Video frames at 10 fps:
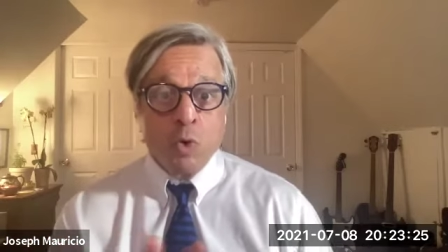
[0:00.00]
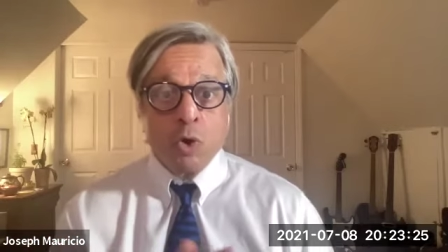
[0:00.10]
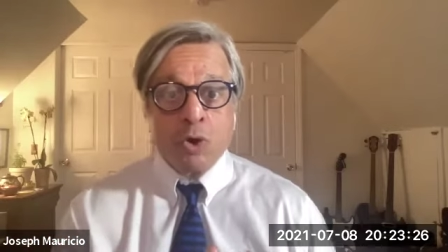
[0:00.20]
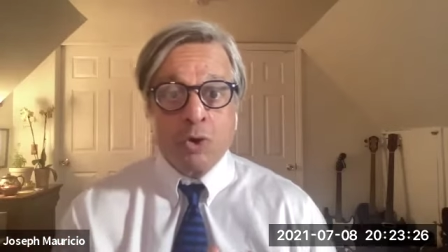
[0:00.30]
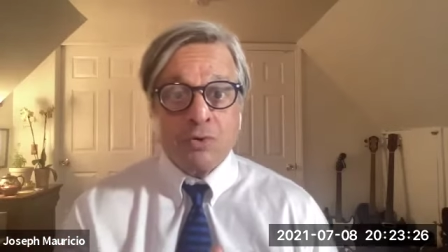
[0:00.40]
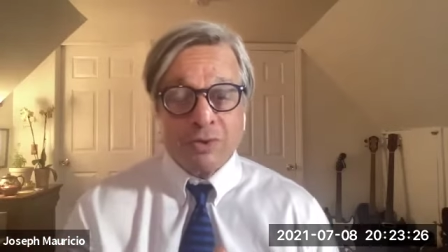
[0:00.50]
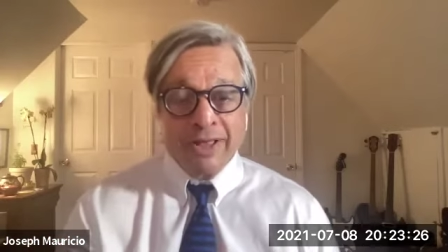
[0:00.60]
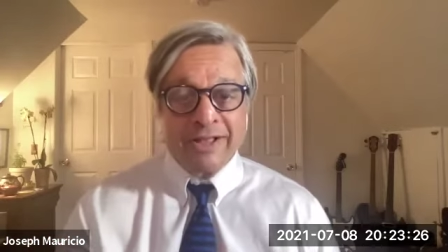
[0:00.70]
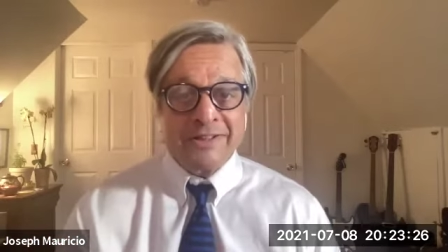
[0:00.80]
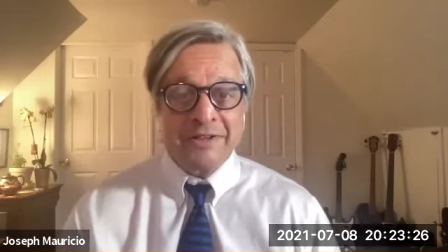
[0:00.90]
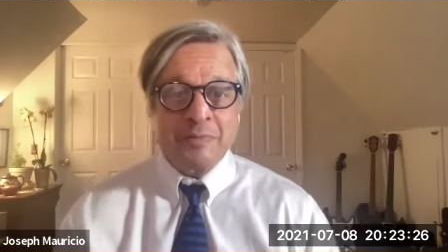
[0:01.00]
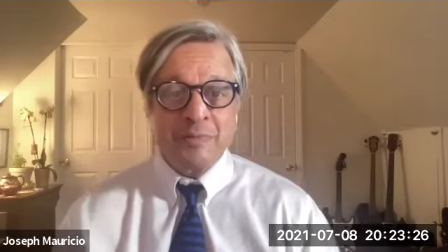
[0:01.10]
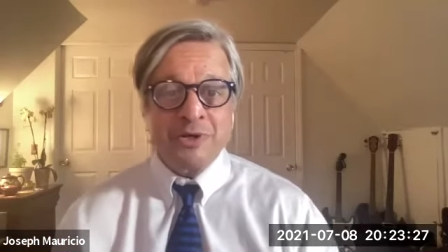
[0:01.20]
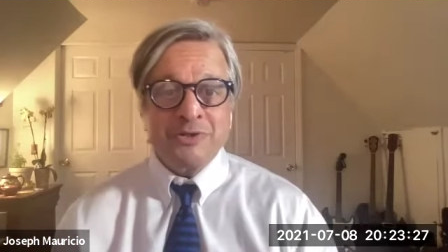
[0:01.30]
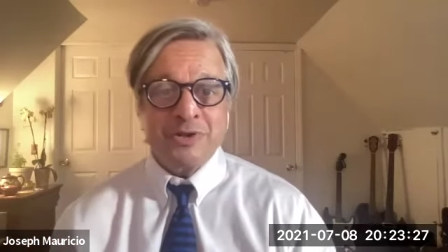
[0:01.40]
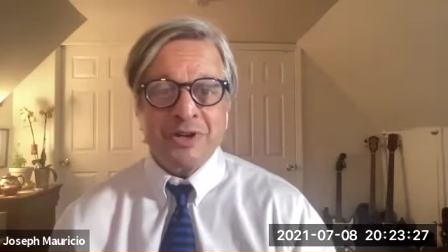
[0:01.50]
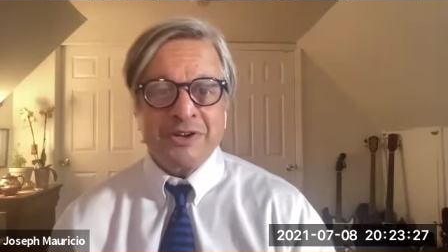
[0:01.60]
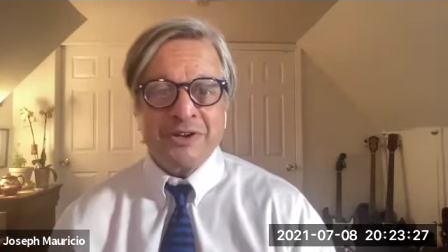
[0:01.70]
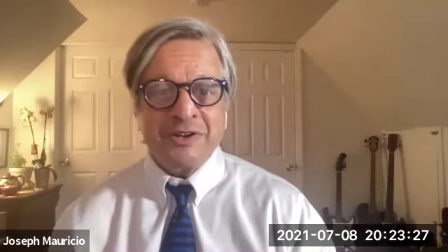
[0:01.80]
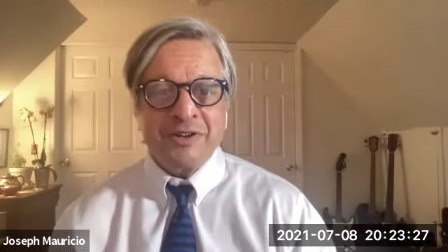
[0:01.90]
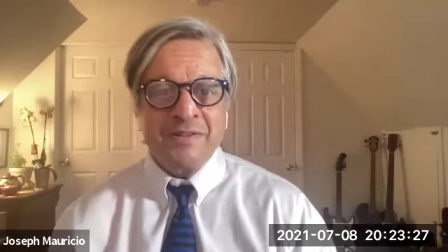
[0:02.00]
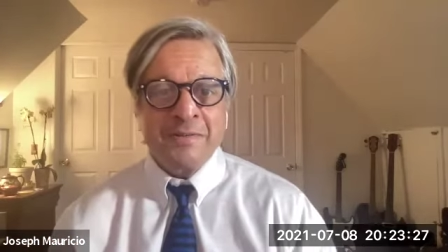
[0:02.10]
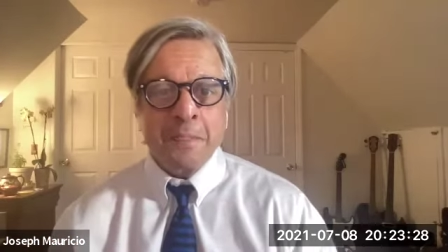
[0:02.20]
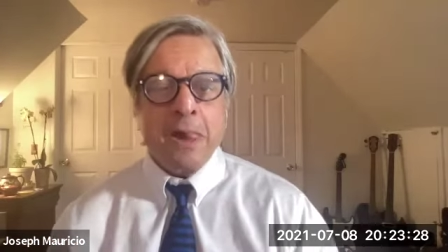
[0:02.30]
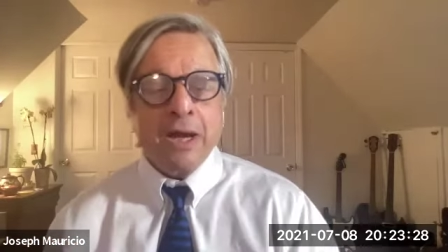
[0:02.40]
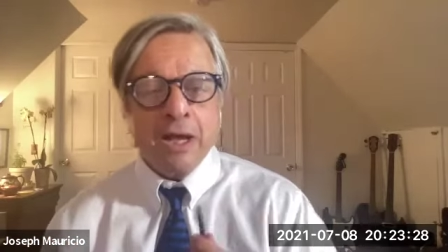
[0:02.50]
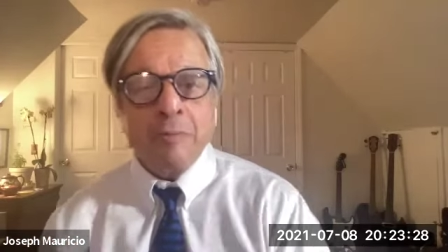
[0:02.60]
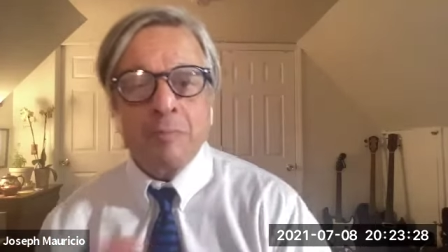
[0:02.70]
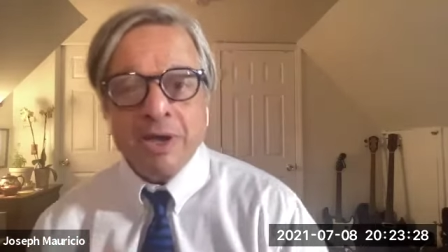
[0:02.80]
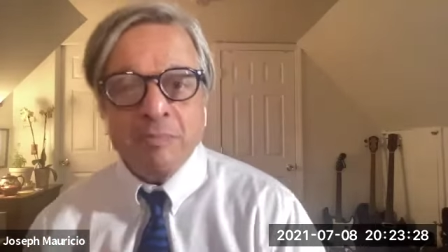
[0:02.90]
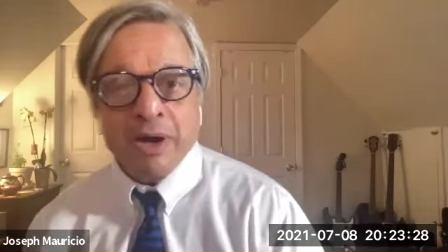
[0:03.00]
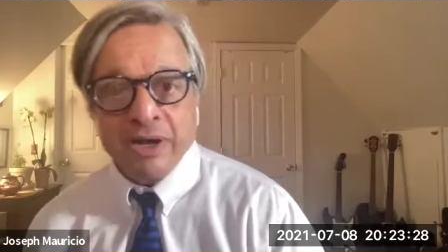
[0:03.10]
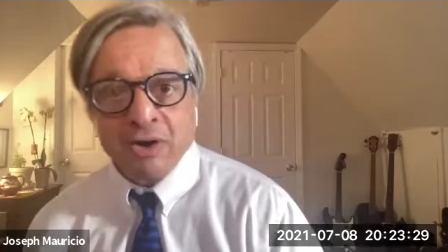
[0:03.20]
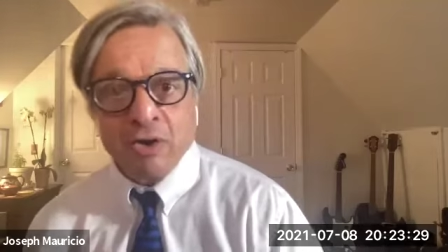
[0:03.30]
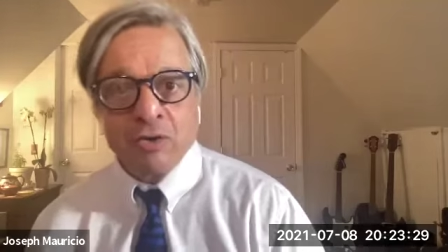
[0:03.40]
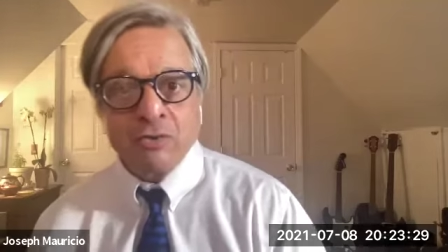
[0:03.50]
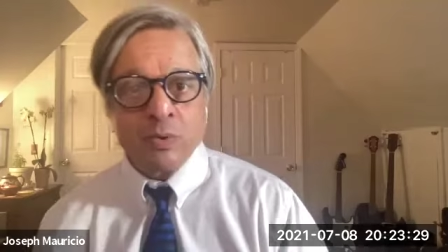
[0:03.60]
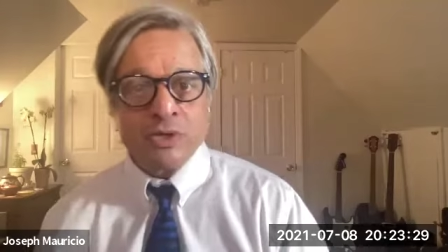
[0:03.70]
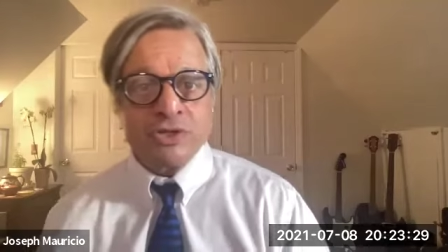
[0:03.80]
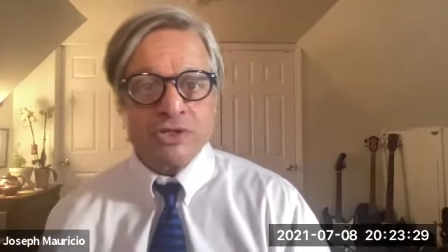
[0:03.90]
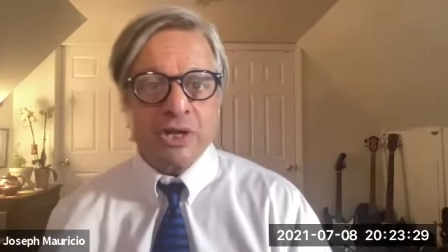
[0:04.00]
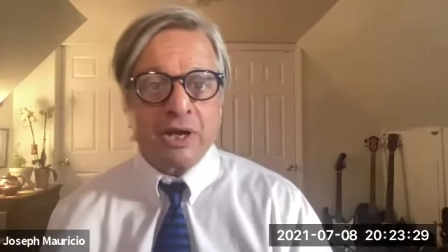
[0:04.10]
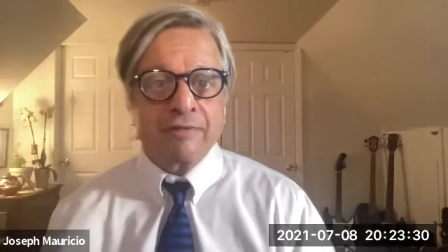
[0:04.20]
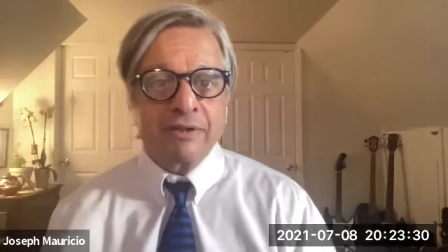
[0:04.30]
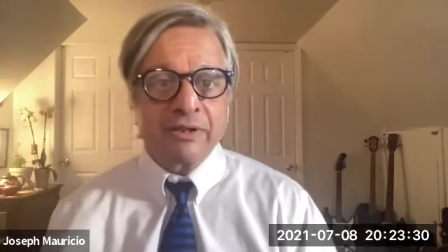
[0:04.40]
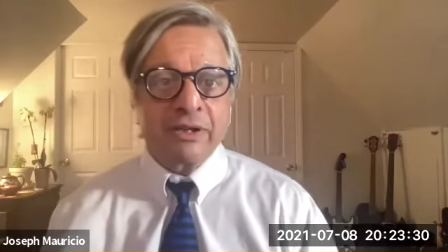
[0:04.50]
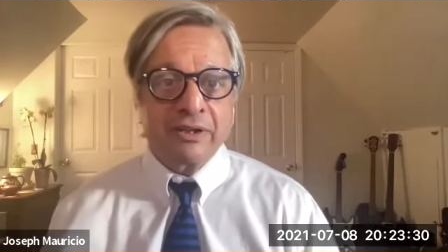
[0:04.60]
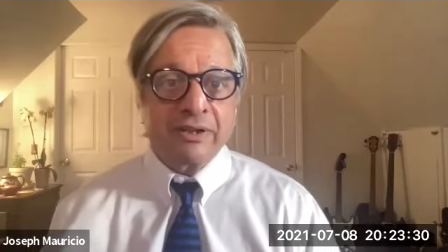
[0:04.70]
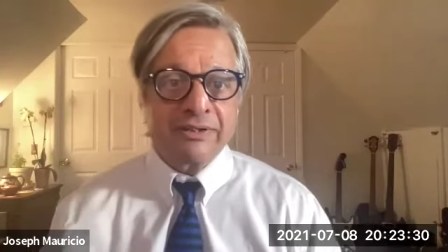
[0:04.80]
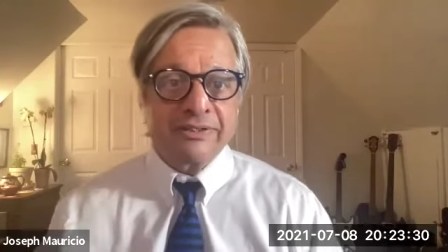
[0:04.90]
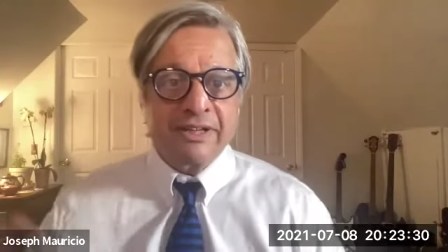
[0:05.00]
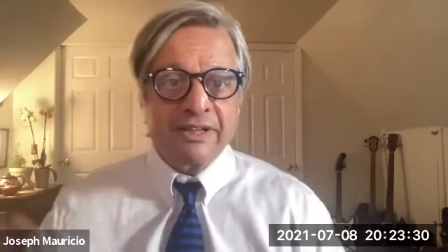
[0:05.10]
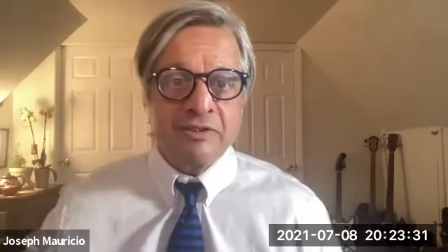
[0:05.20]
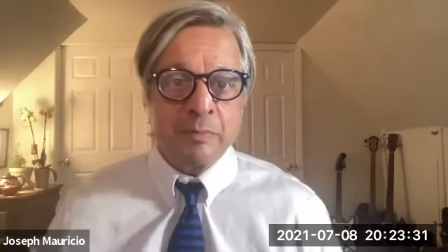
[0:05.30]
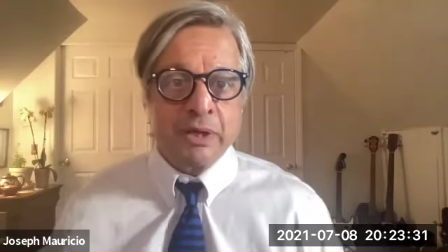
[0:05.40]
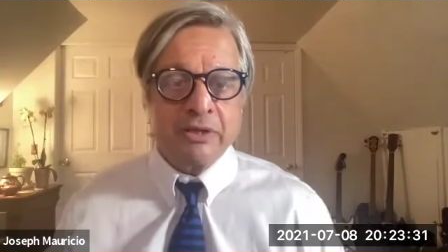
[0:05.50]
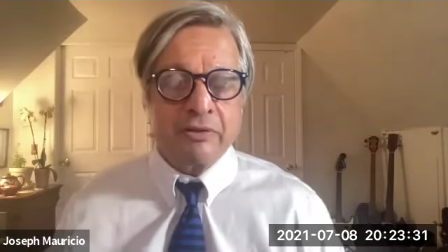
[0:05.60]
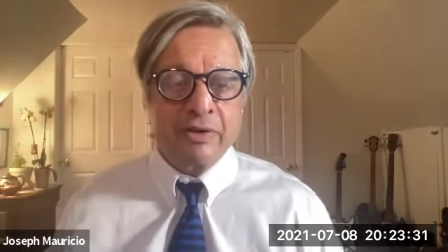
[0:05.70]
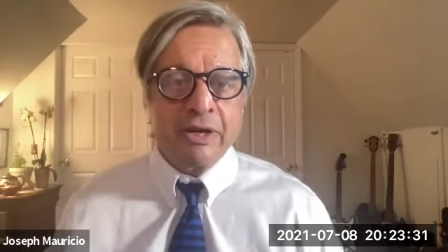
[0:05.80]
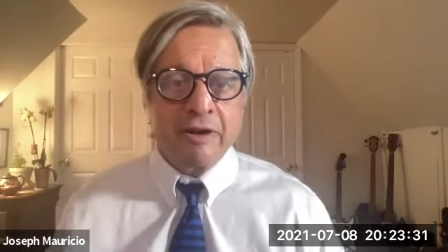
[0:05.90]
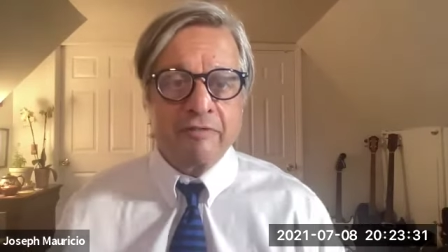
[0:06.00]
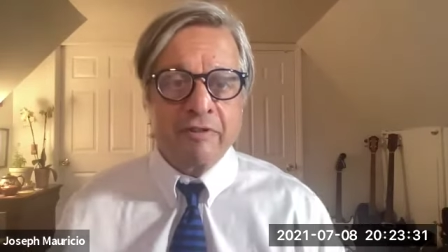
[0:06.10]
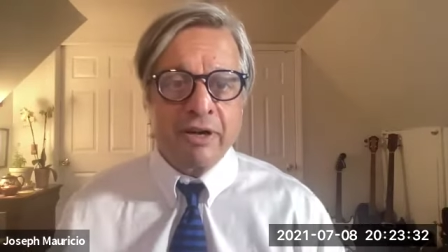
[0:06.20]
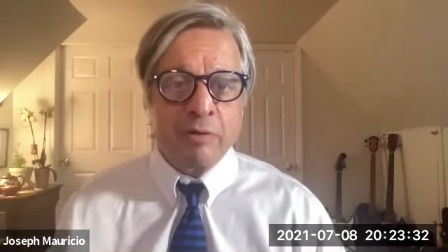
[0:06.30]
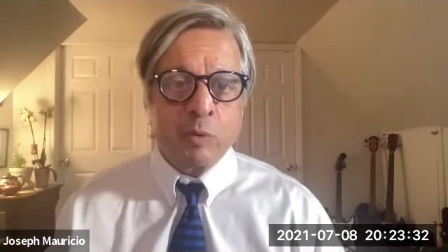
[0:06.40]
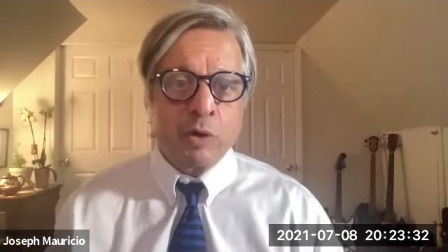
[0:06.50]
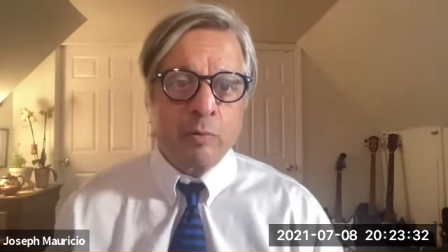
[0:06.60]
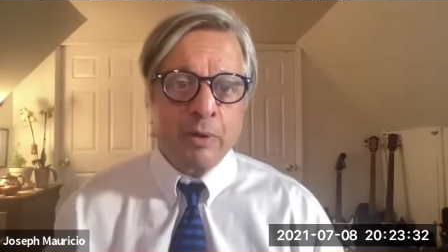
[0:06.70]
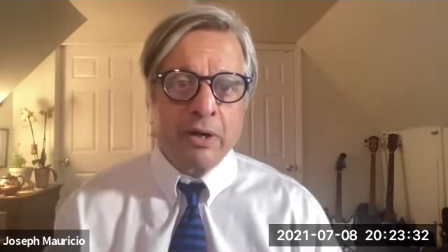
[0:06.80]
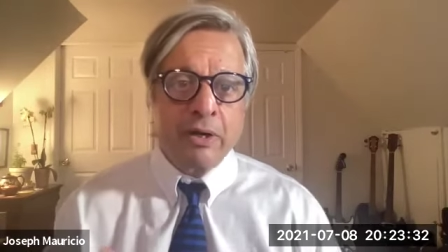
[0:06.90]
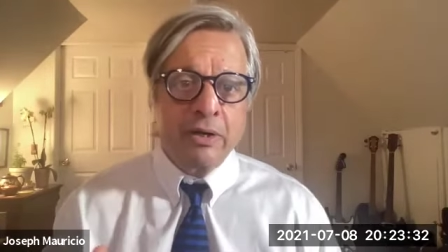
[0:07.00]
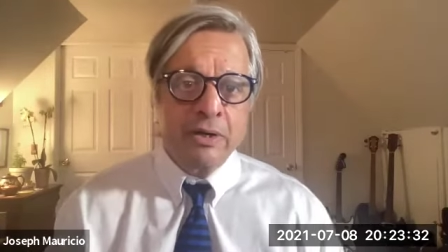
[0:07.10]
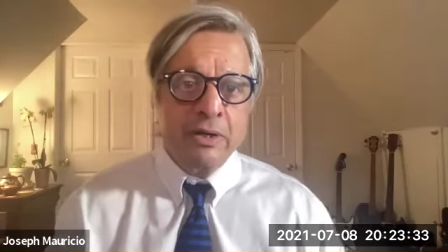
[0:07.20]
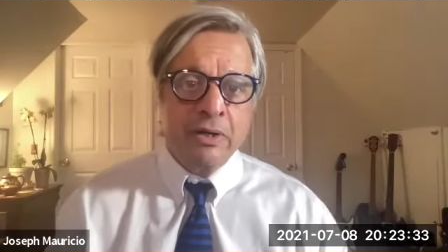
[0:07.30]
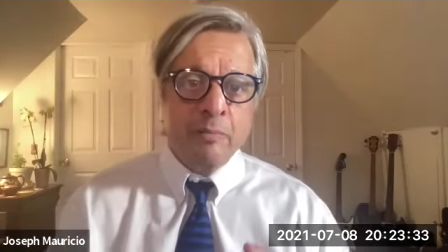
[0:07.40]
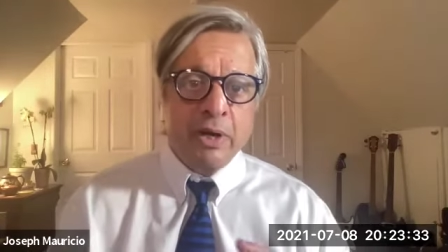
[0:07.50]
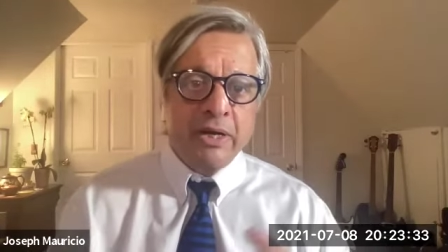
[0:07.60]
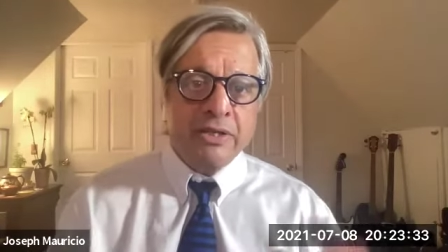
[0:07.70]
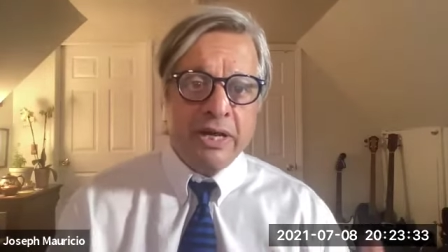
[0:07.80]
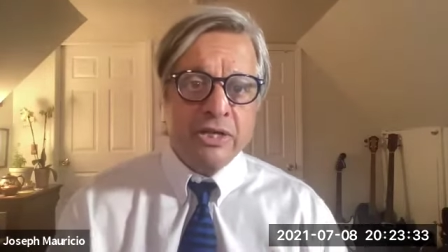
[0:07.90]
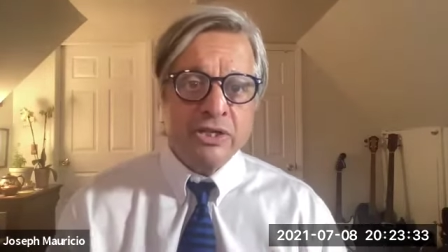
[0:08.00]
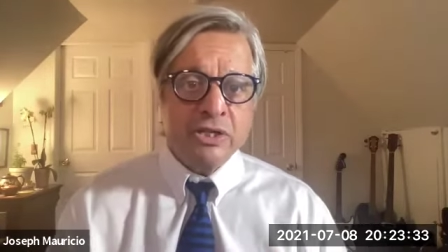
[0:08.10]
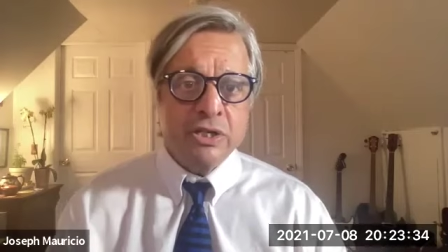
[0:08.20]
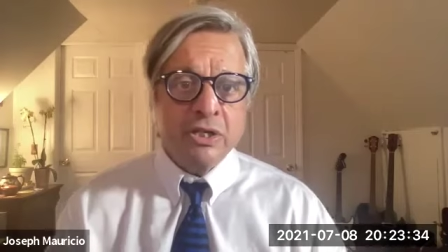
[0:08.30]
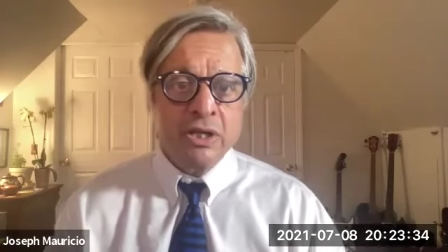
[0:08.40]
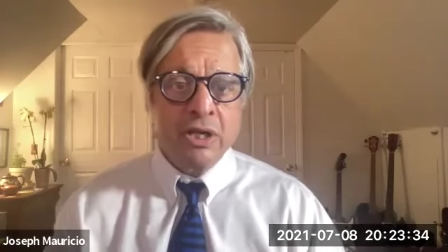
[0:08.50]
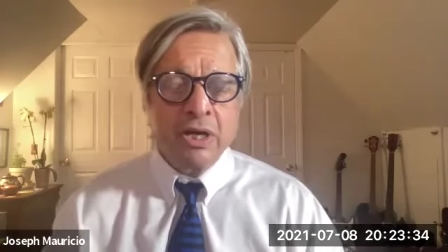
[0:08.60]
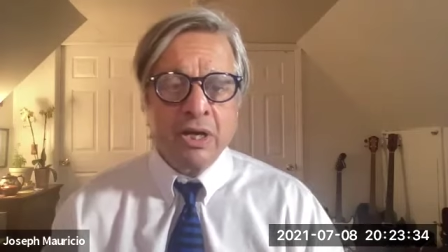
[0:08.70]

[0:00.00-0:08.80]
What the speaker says: more likely to be triggered. And I made my own, which is kind of a little less about the recovery and more about meditation.